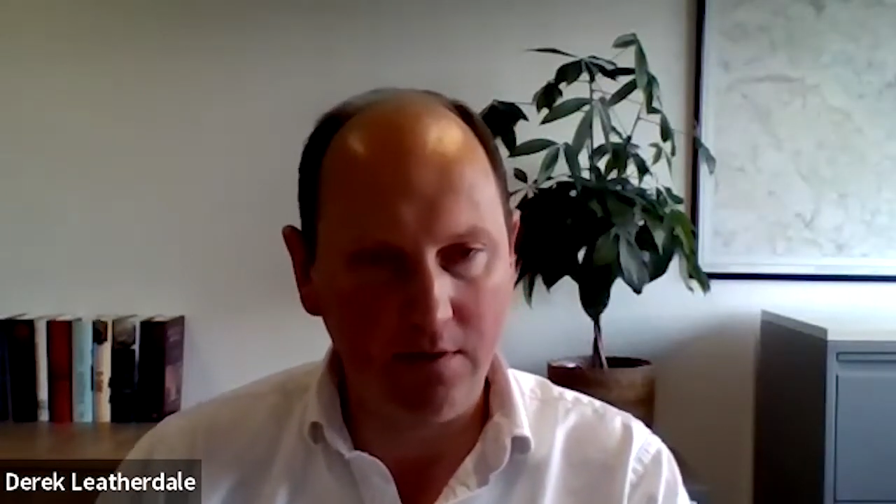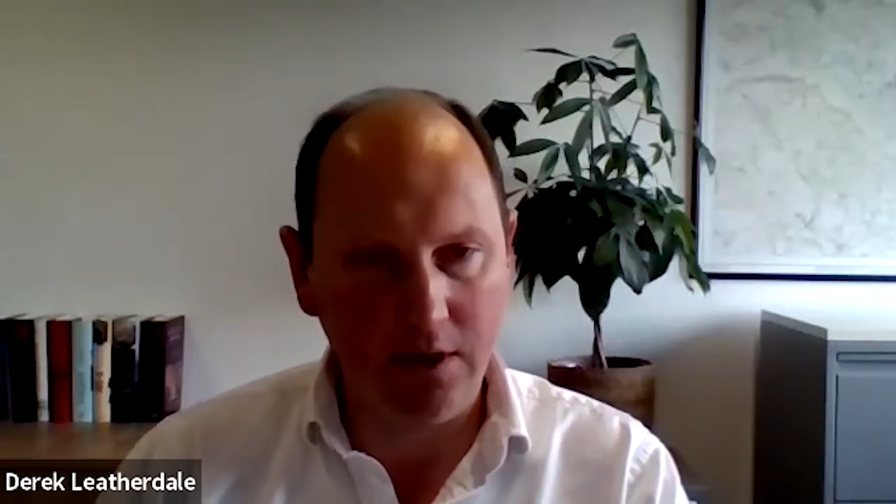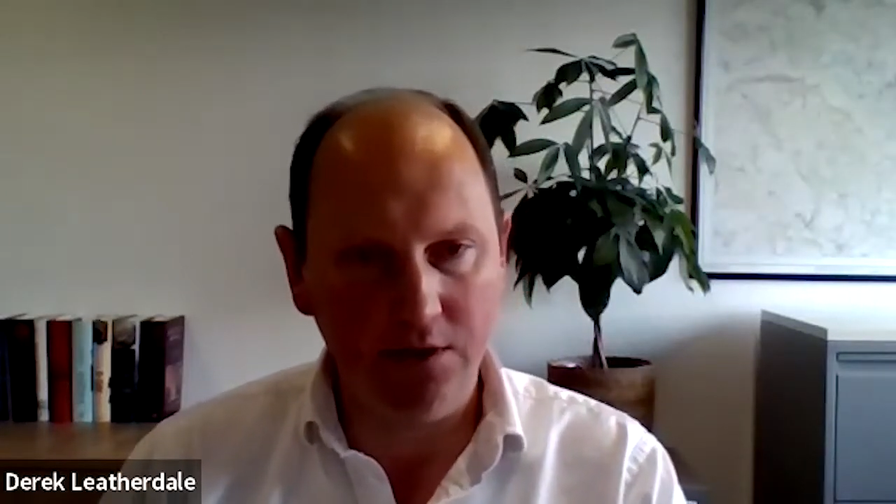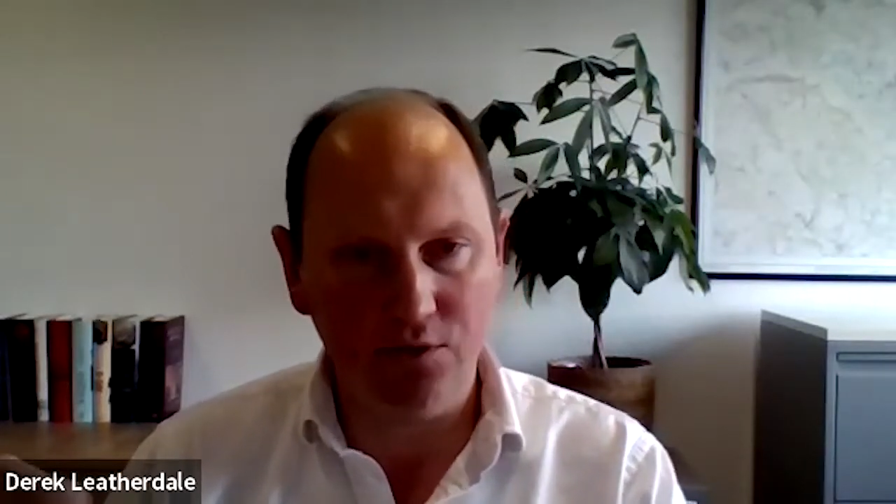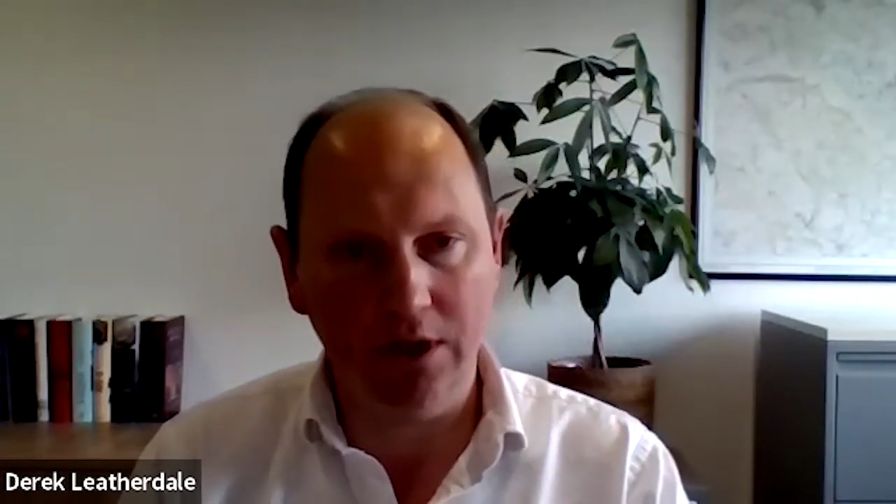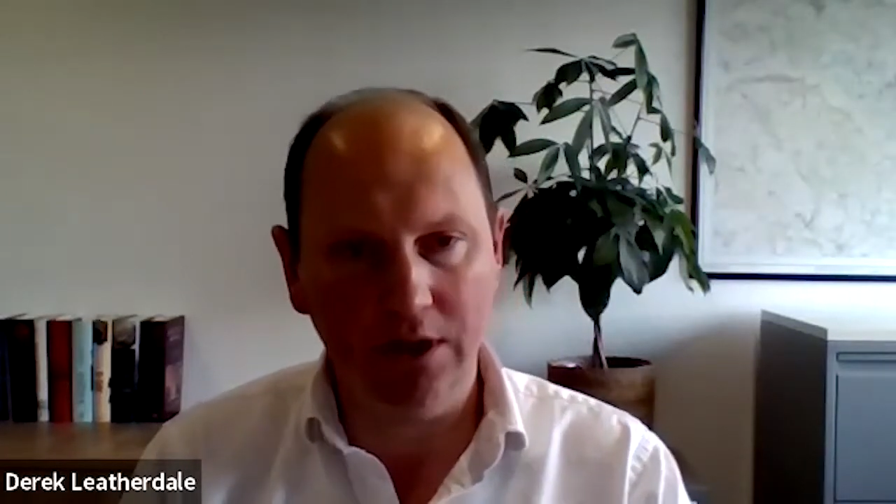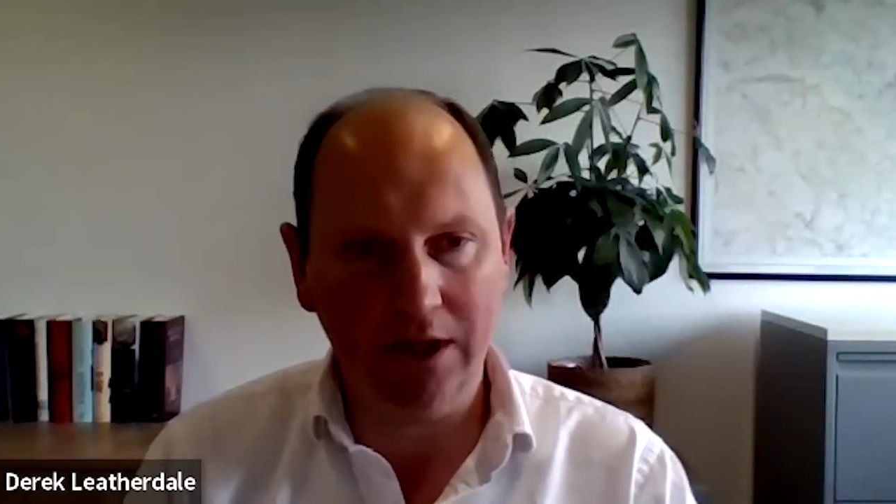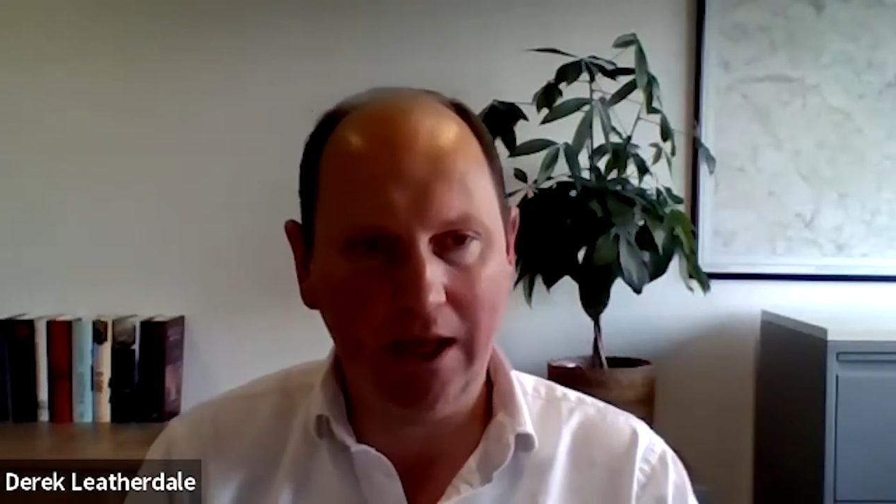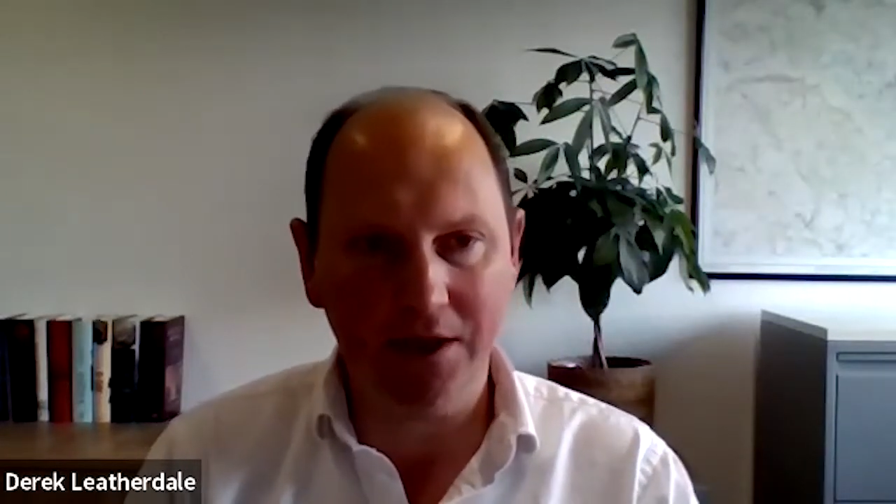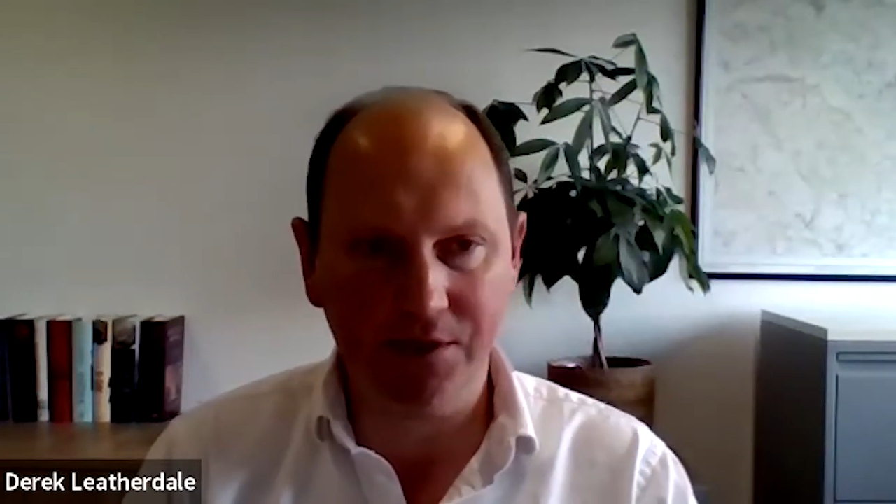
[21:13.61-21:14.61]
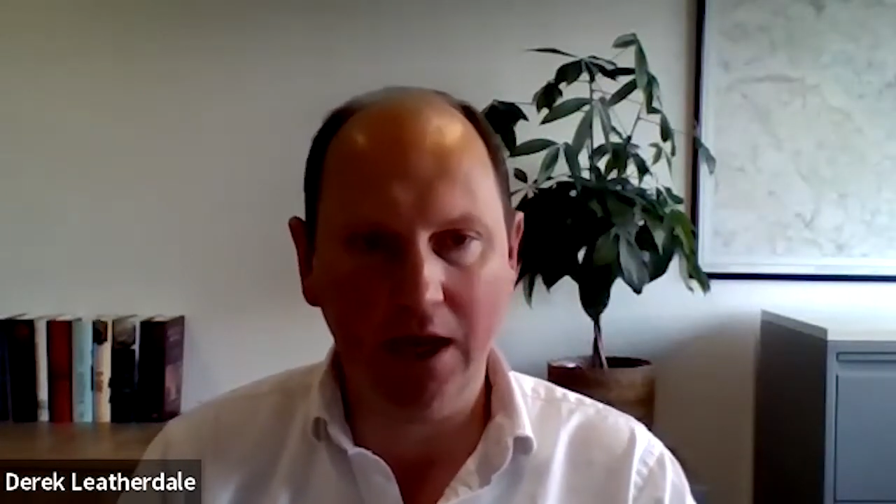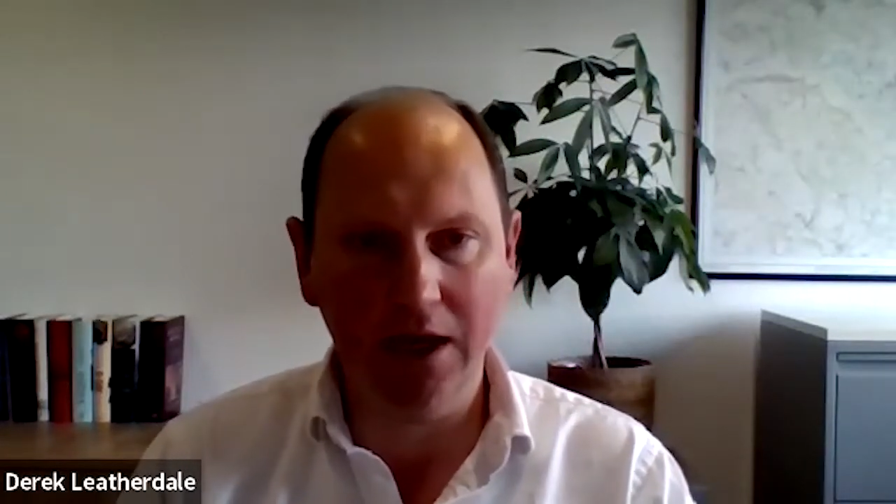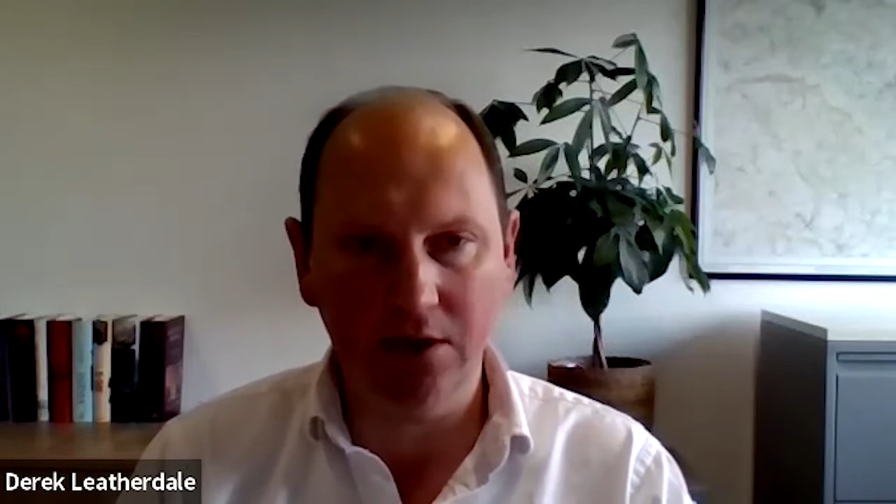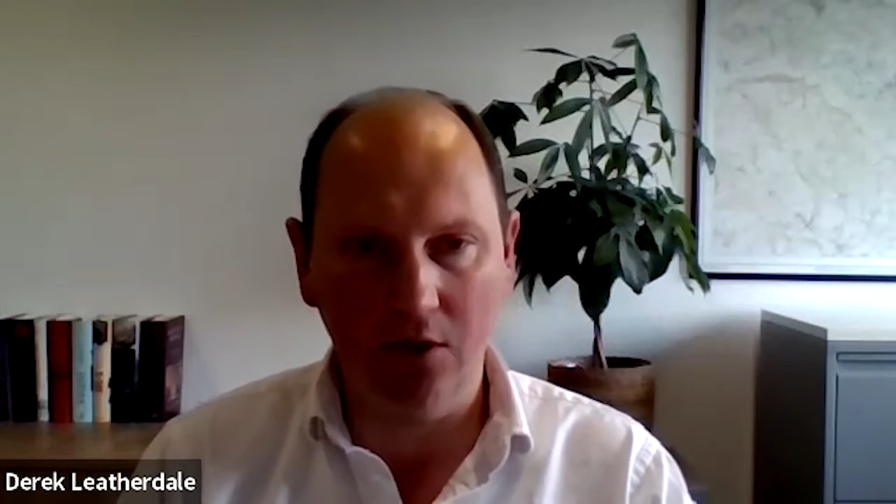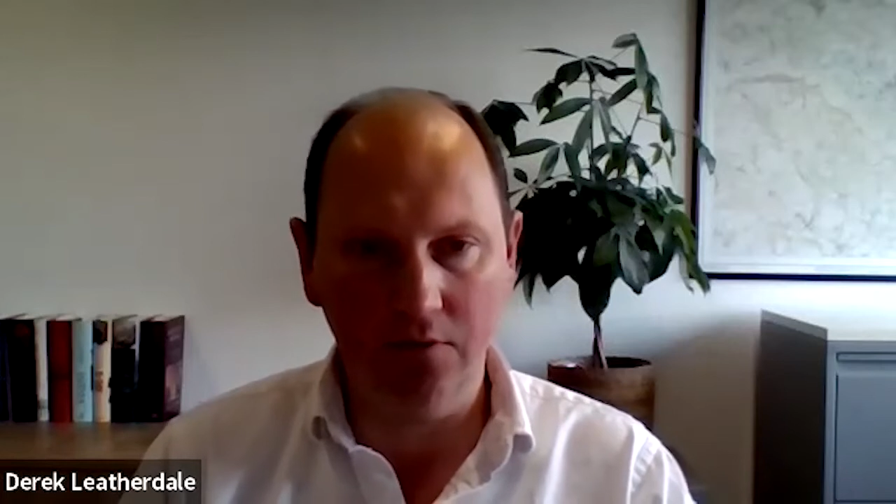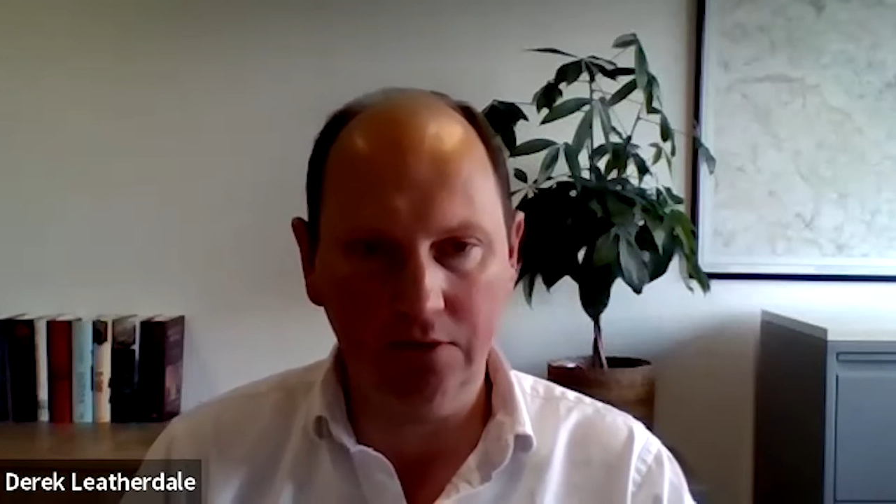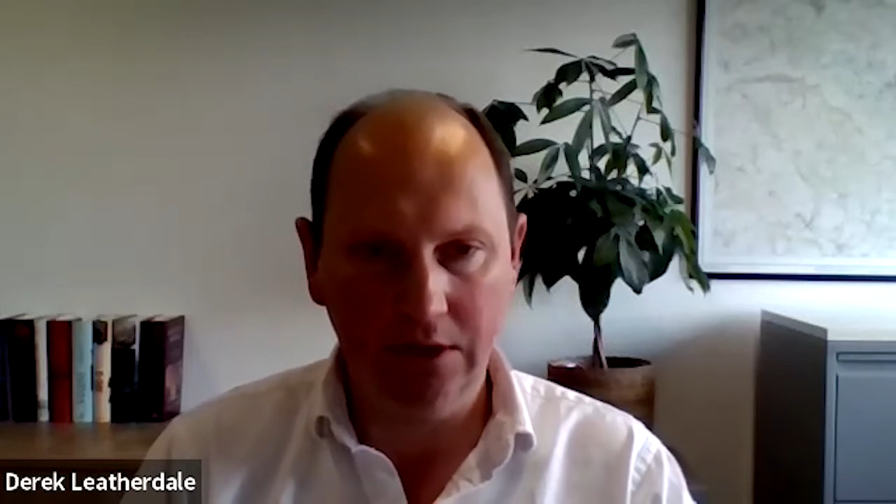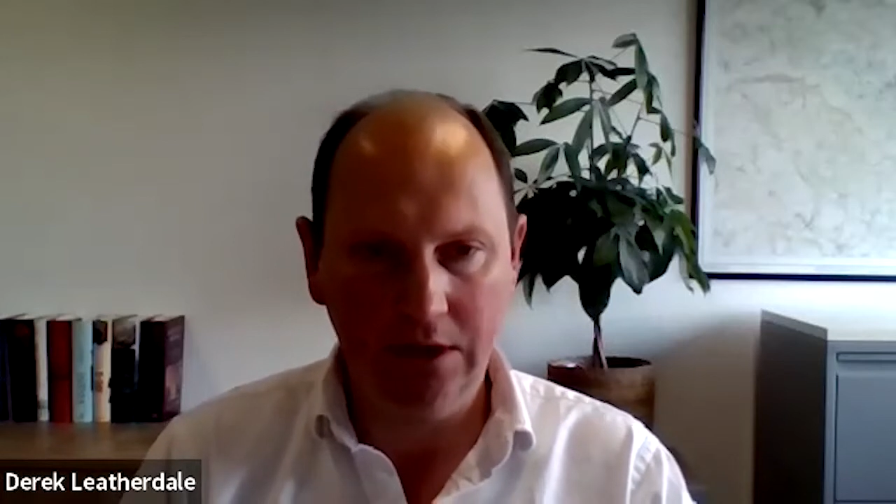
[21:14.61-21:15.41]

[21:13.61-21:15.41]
It triggered a cascade of